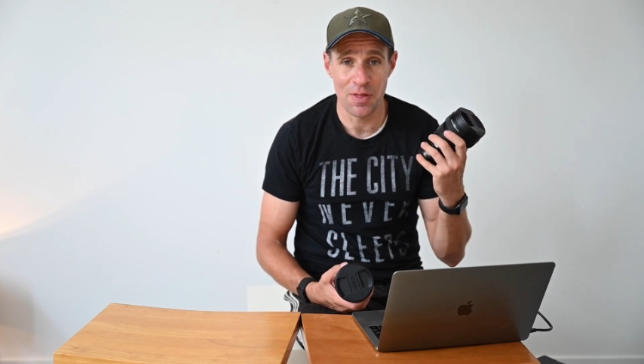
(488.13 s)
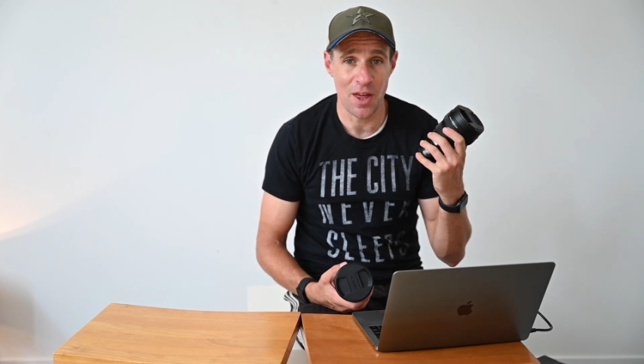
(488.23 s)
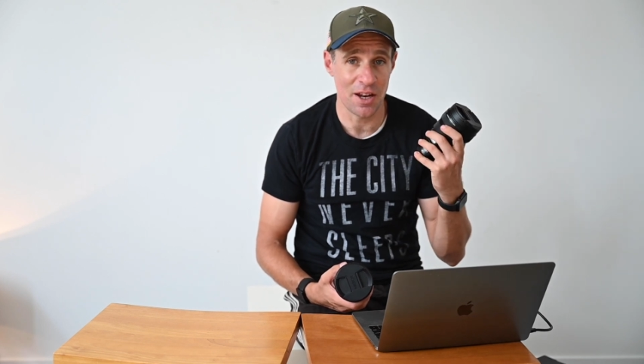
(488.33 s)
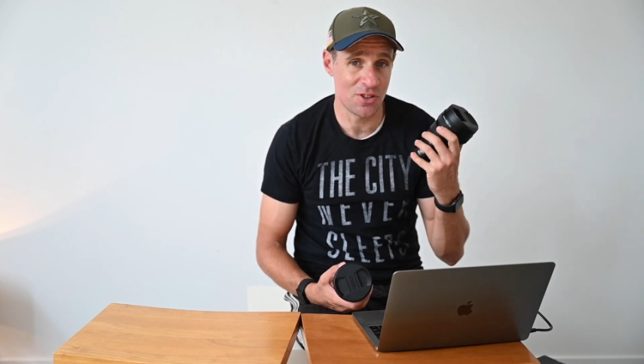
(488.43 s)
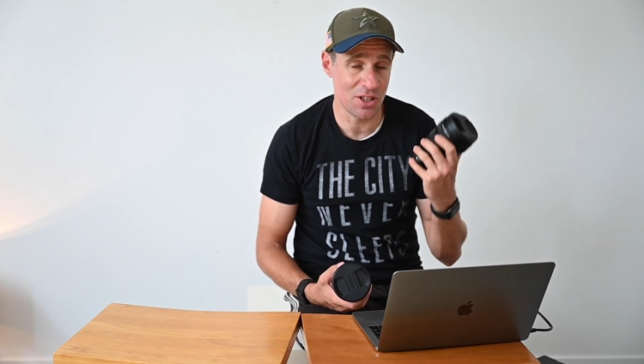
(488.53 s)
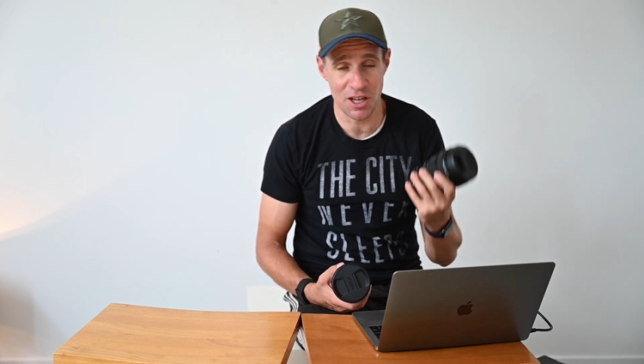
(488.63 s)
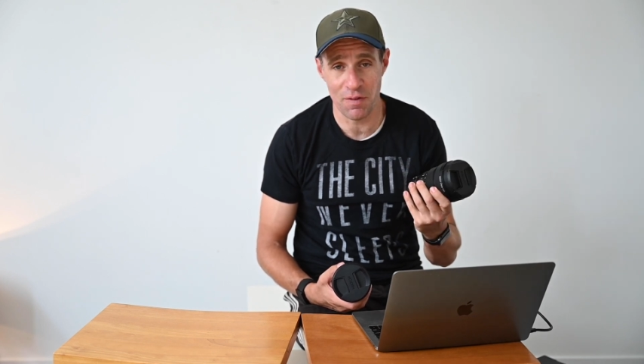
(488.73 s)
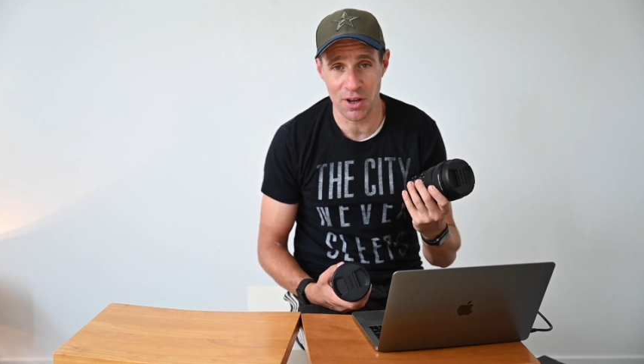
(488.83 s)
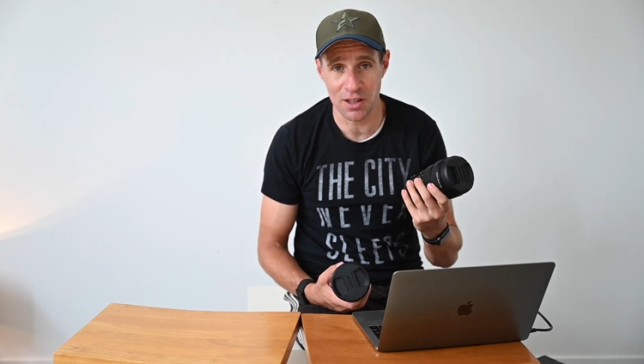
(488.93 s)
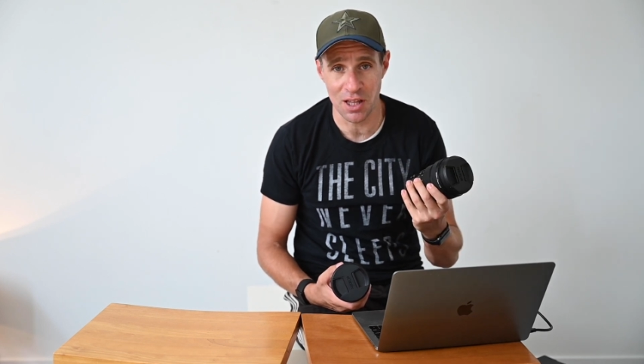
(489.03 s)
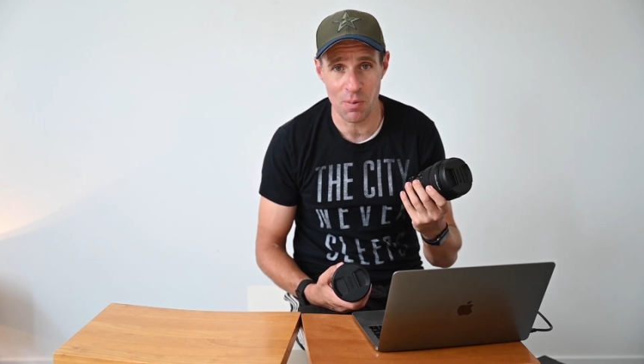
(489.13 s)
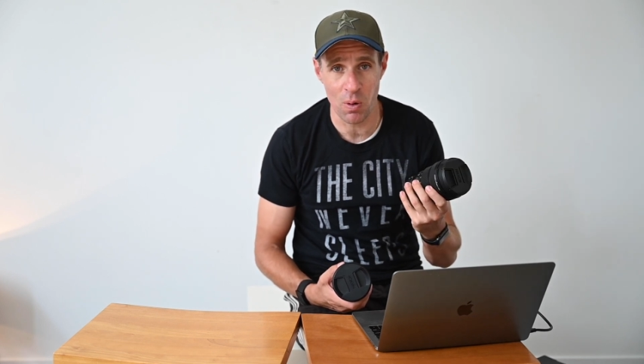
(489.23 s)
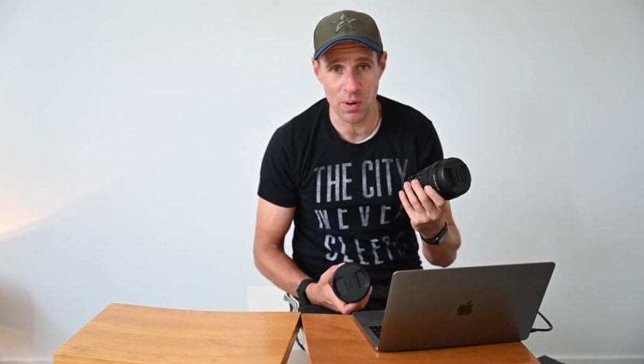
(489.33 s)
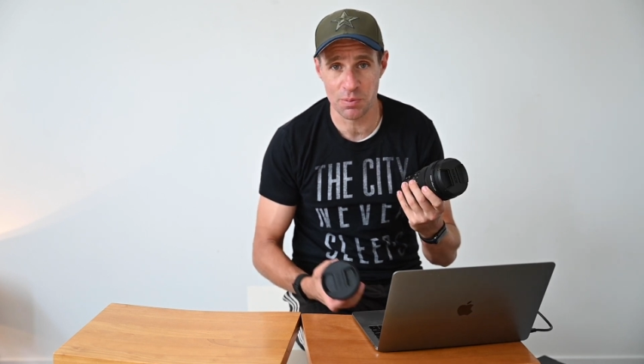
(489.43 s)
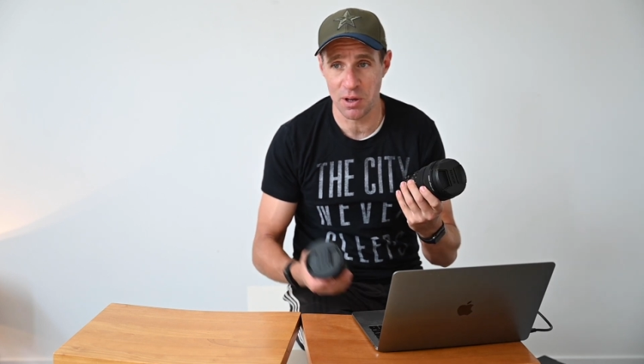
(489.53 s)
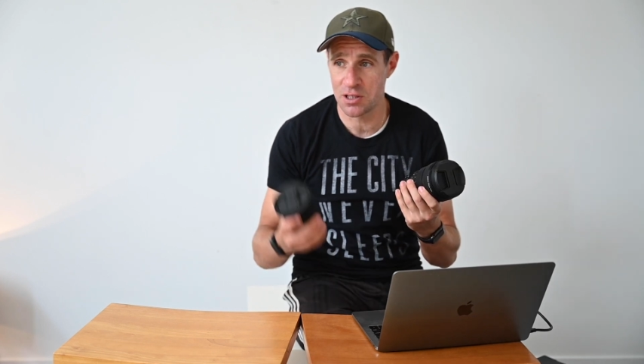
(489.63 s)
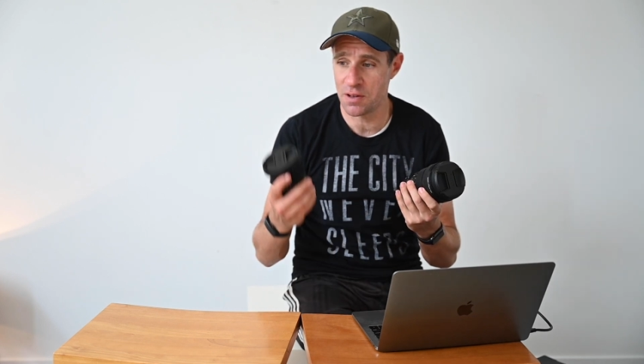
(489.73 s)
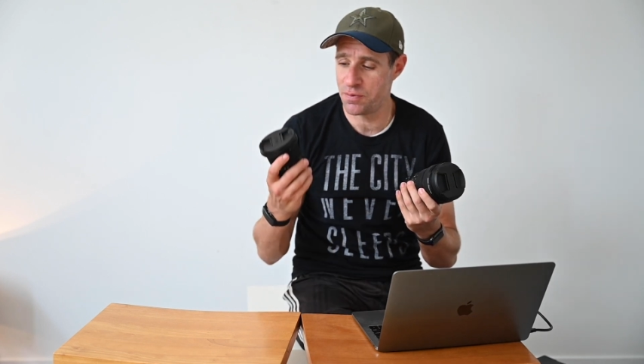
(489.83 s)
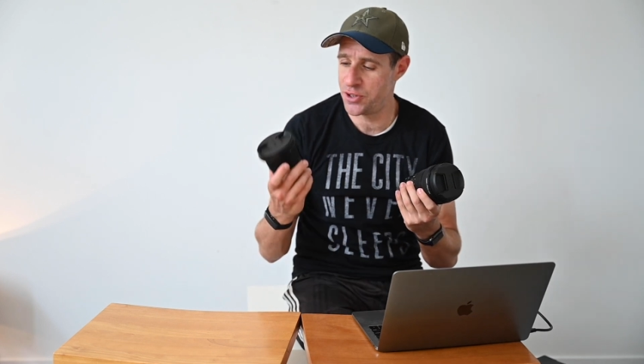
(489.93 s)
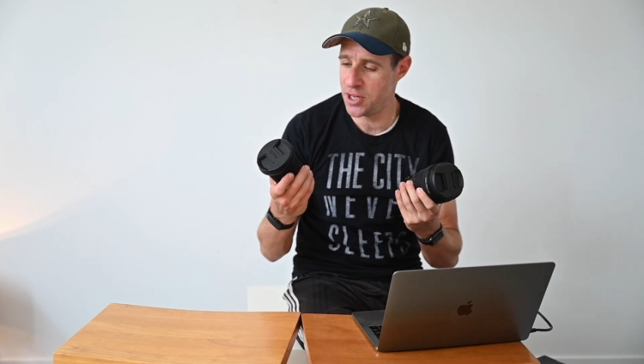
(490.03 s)
that is significantly more
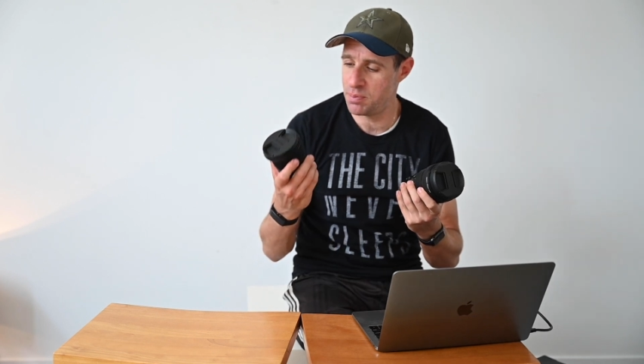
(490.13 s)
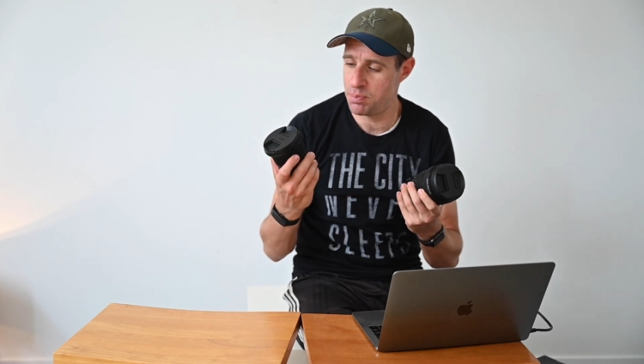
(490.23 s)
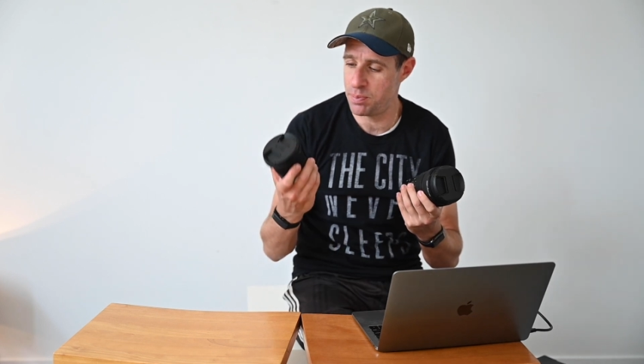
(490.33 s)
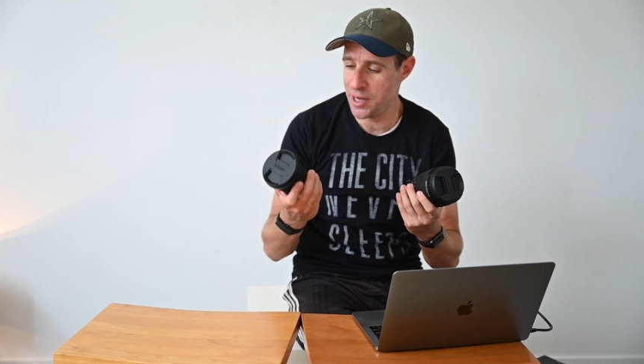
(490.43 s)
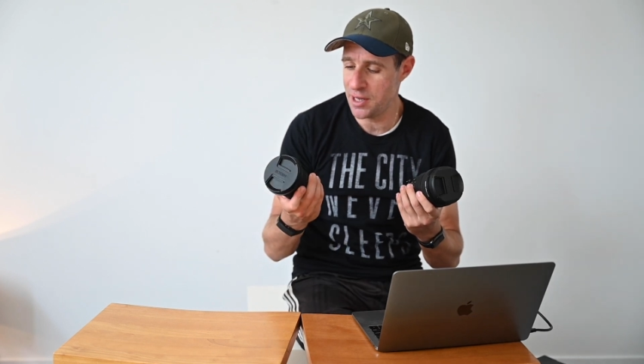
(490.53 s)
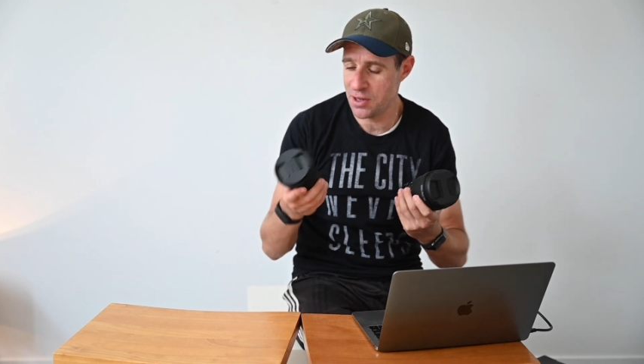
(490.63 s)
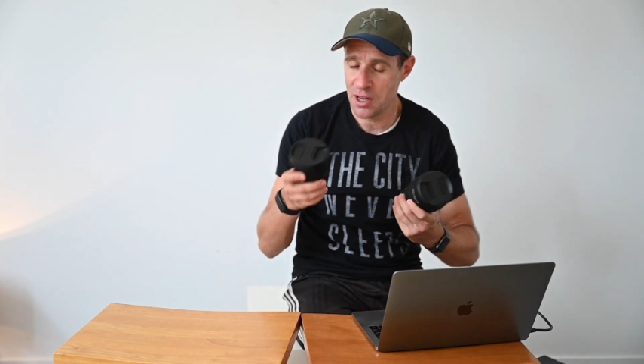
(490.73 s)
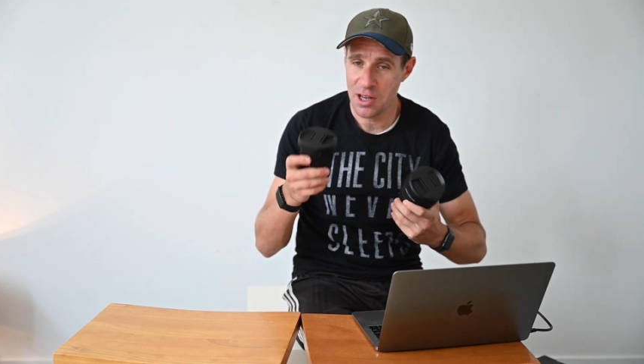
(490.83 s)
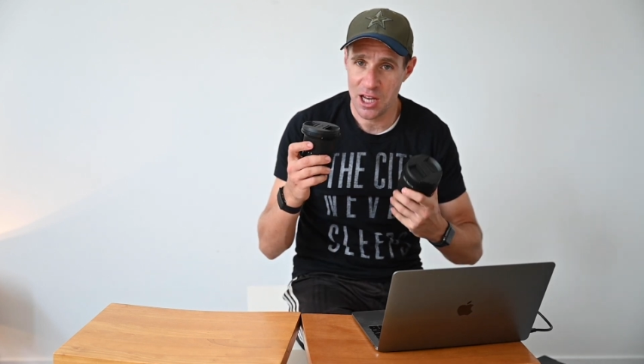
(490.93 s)
expensive did beat